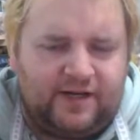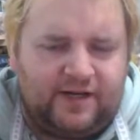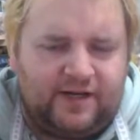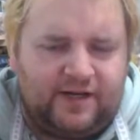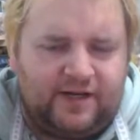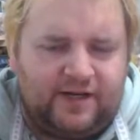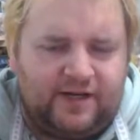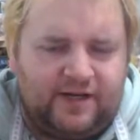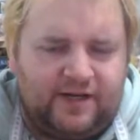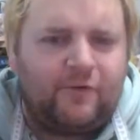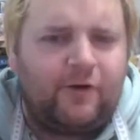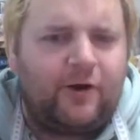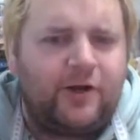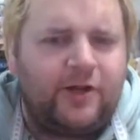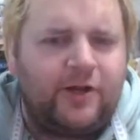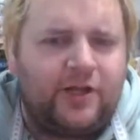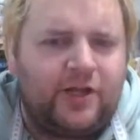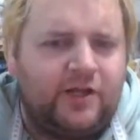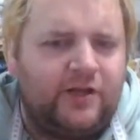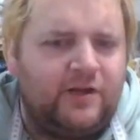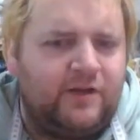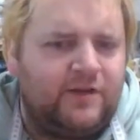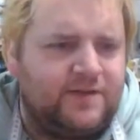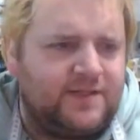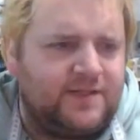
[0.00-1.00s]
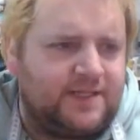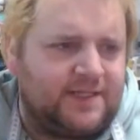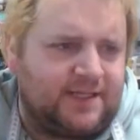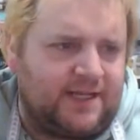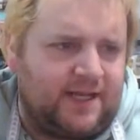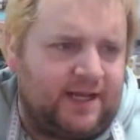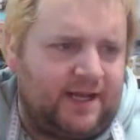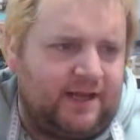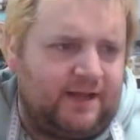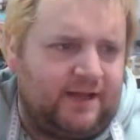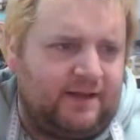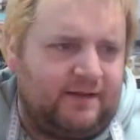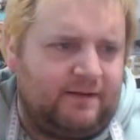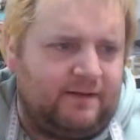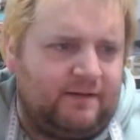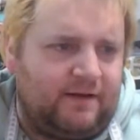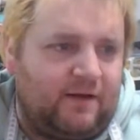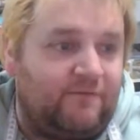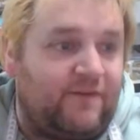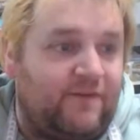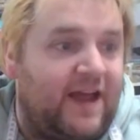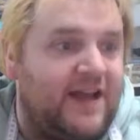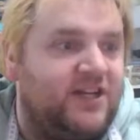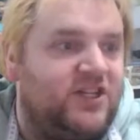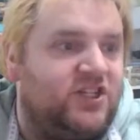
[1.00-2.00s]
Veronica uses it.
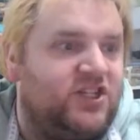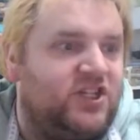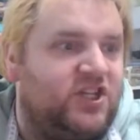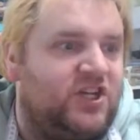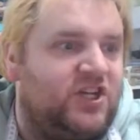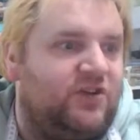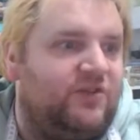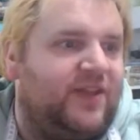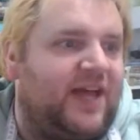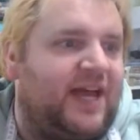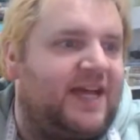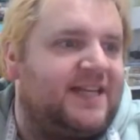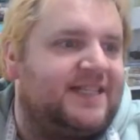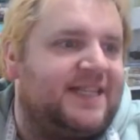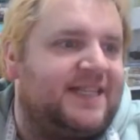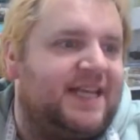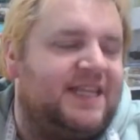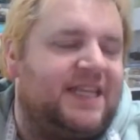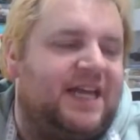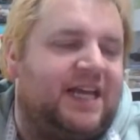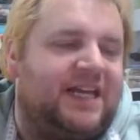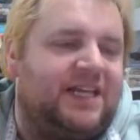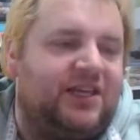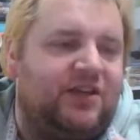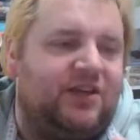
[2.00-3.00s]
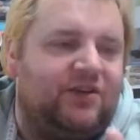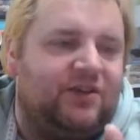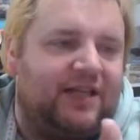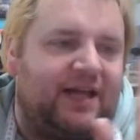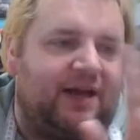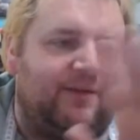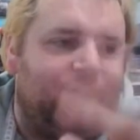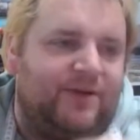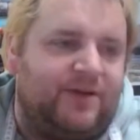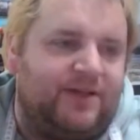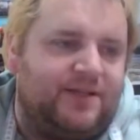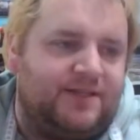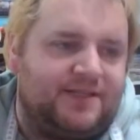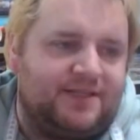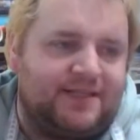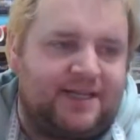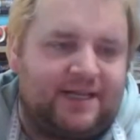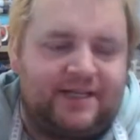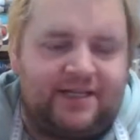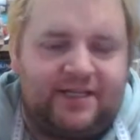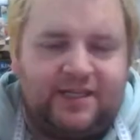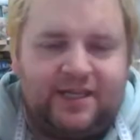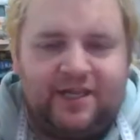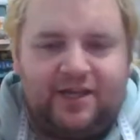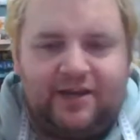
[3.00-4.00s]
Vendu, that's it. Thank you, Glamours.
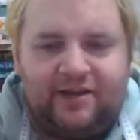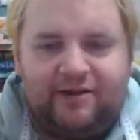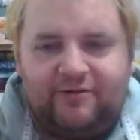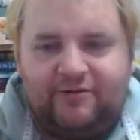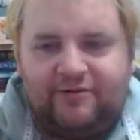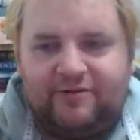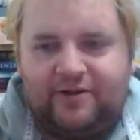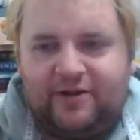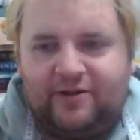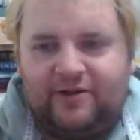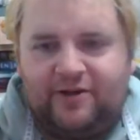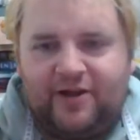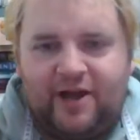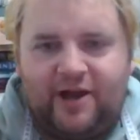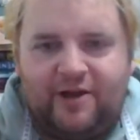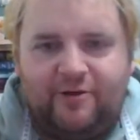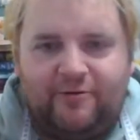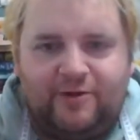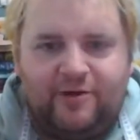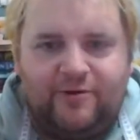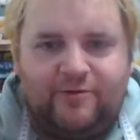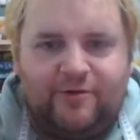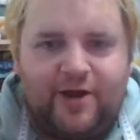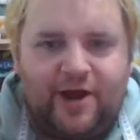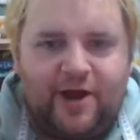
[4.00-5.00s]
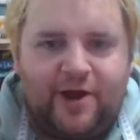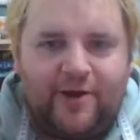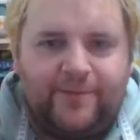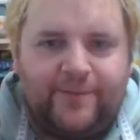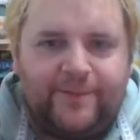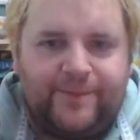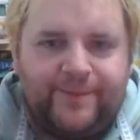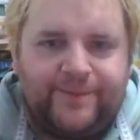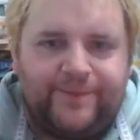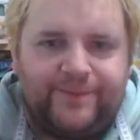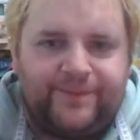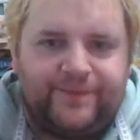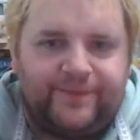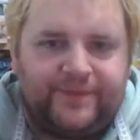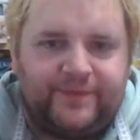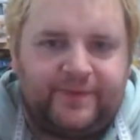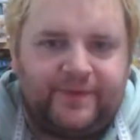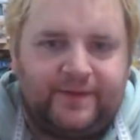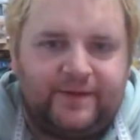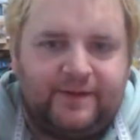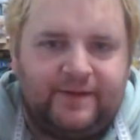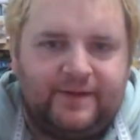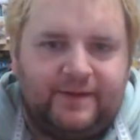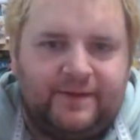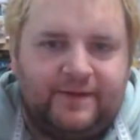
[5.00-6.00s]
Thank you. You know.
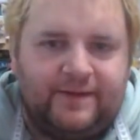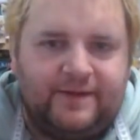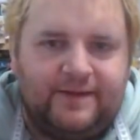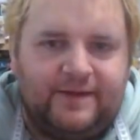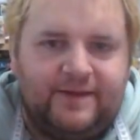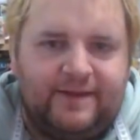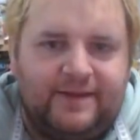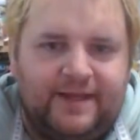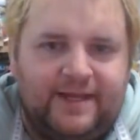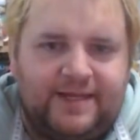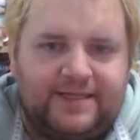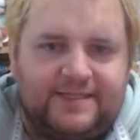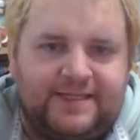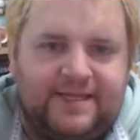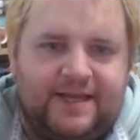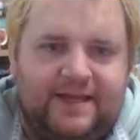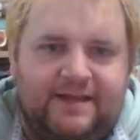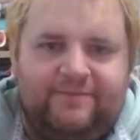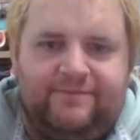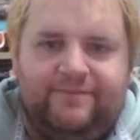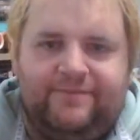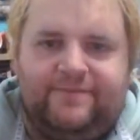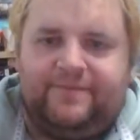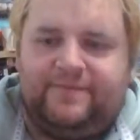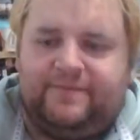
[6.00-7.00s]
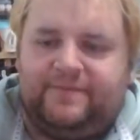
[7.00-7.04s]
That's it.